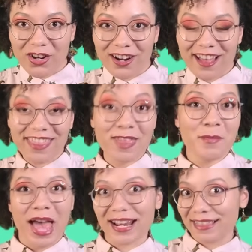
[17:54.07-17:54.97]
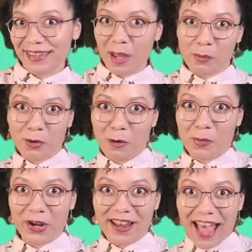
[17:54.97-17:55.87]
a thematically
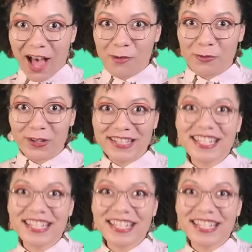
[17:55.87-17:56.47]
appropriate outfit.